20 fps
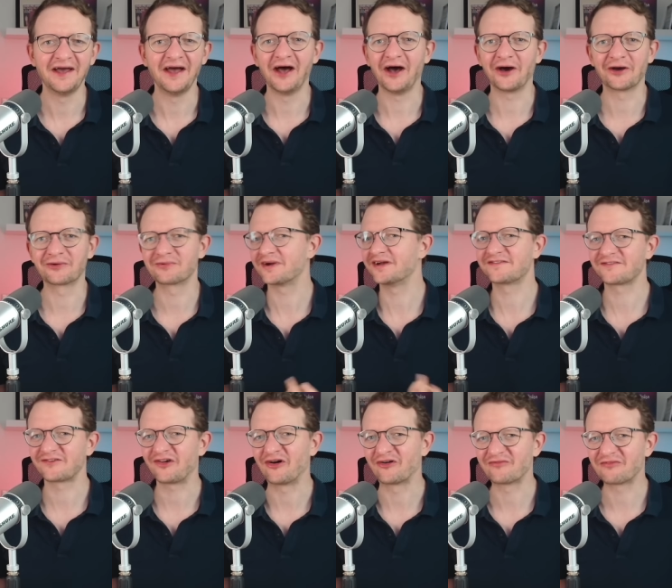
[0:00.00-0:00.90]
a great
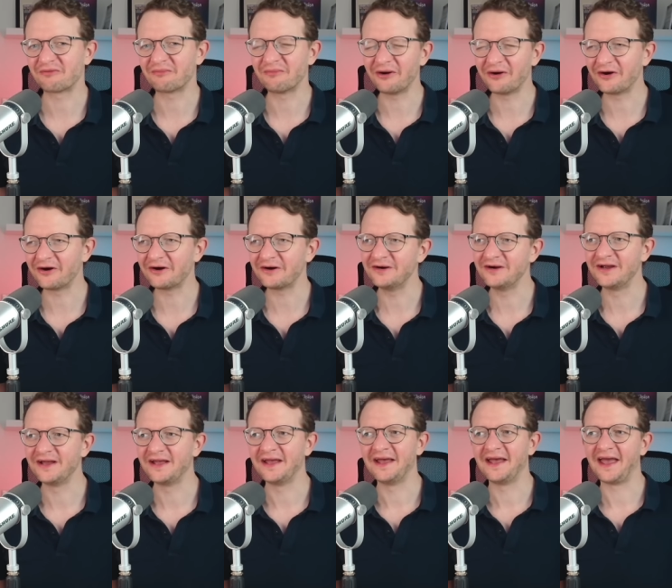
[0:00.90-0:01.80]
song from her?
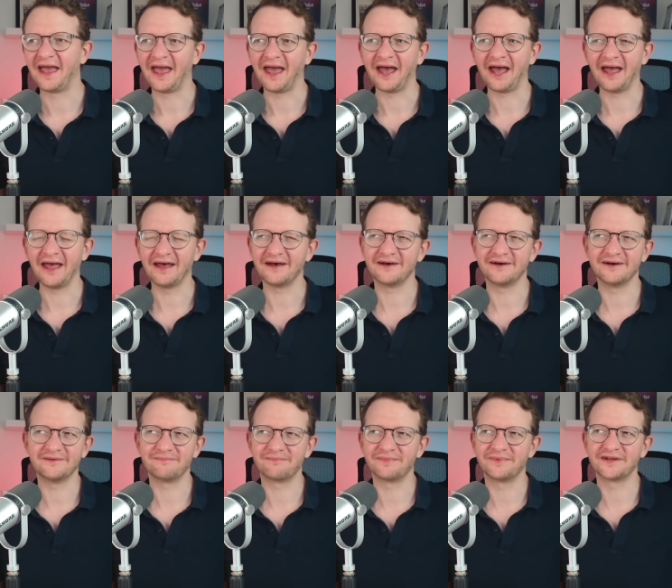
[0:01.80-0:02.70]

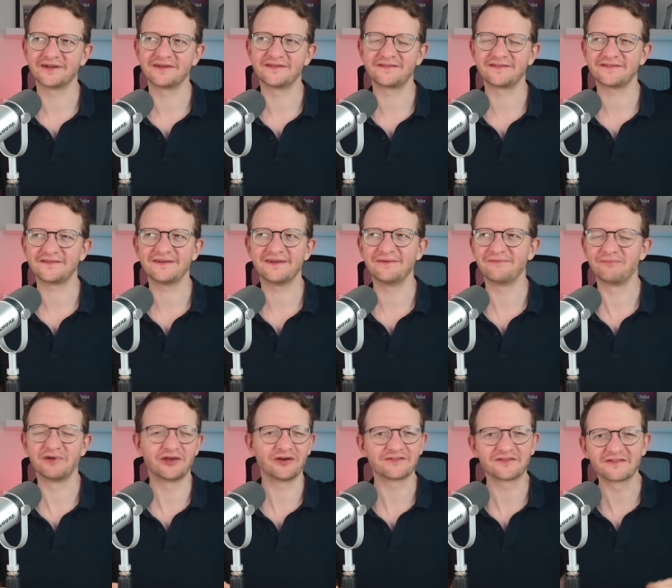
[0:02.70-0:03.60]
But
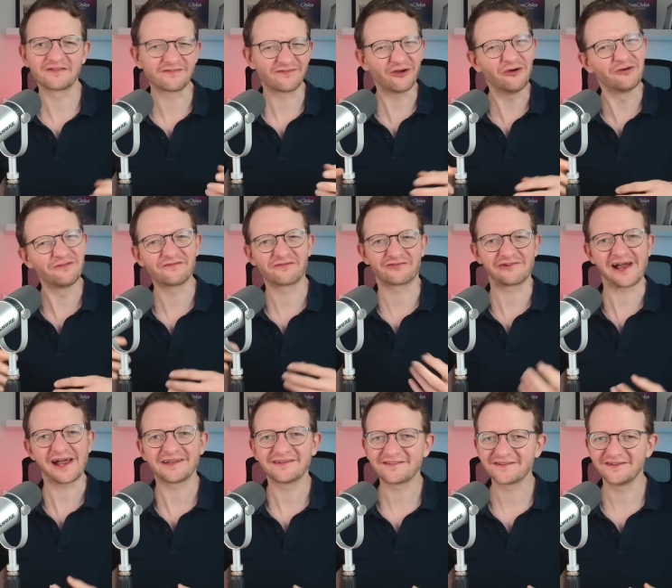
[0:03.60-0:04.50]
because it's so
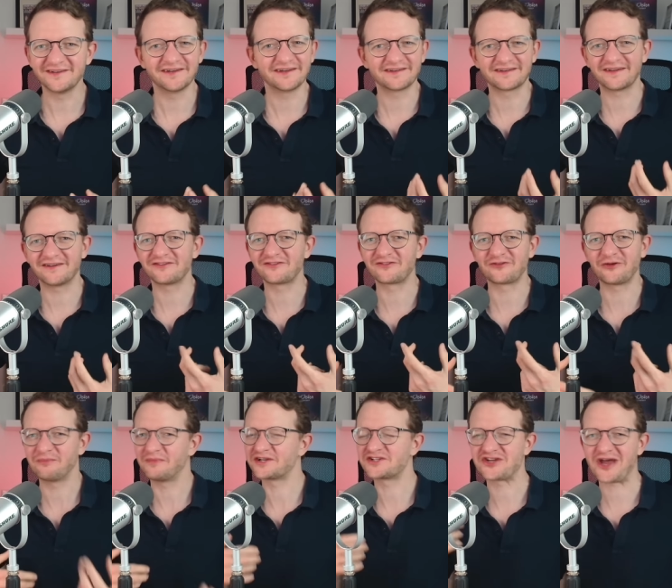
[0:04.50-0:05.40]
frantic, there's so
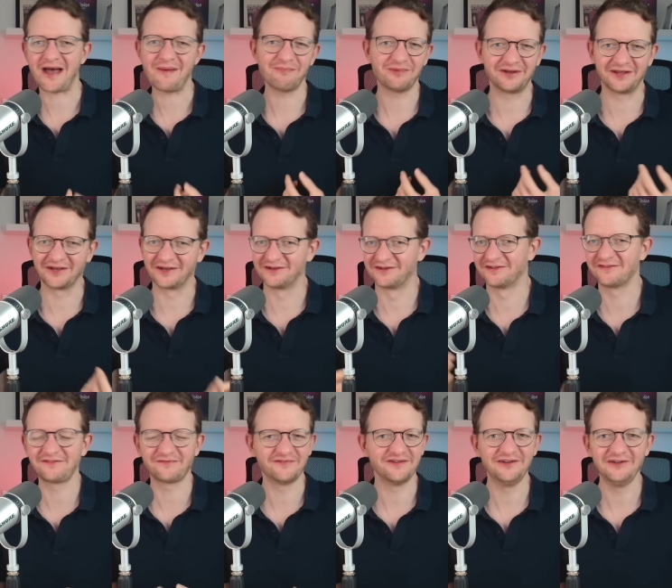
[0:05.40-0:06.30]
much happening in this
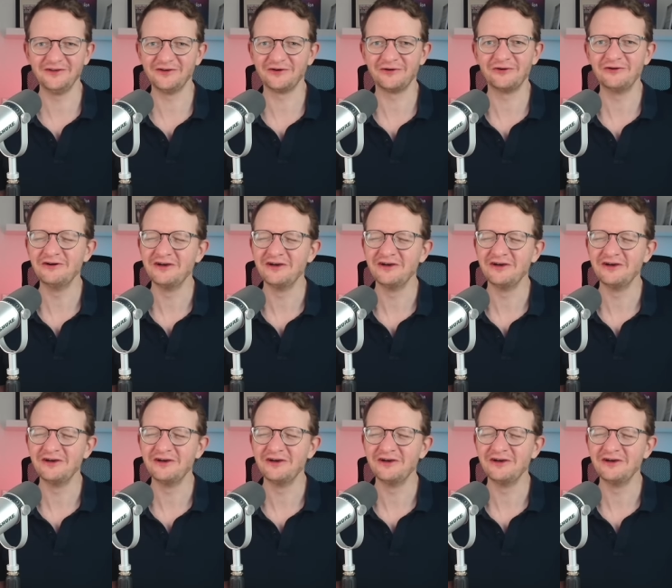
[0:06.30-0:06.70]
video,